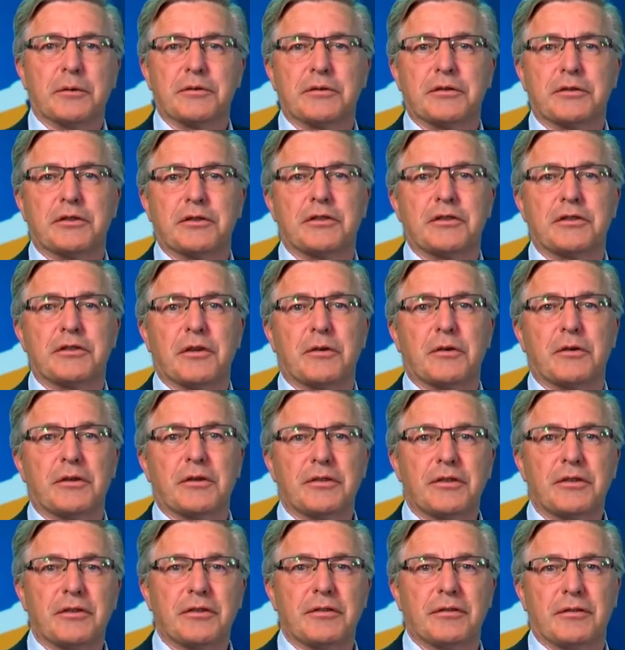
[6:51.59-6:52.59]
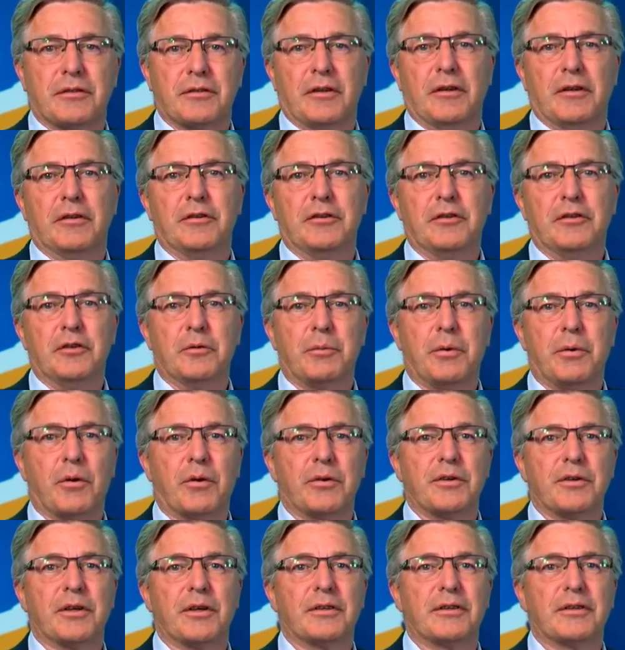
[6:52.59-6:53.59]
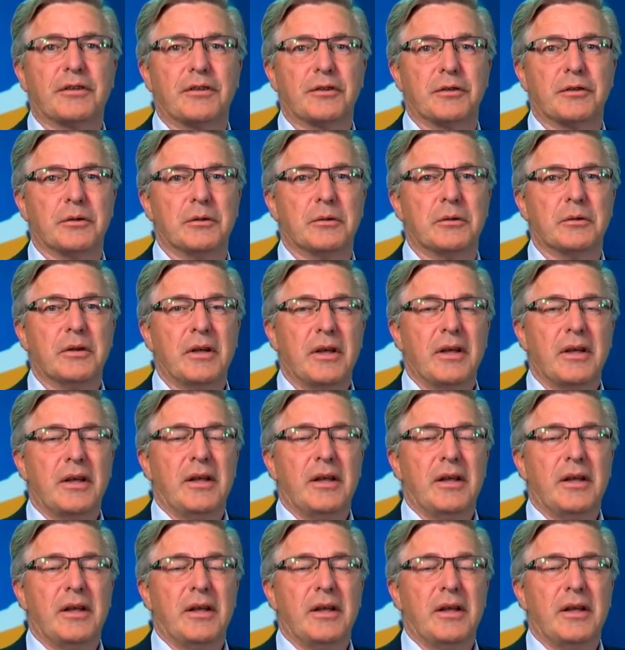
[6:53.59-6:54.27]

to start a new project to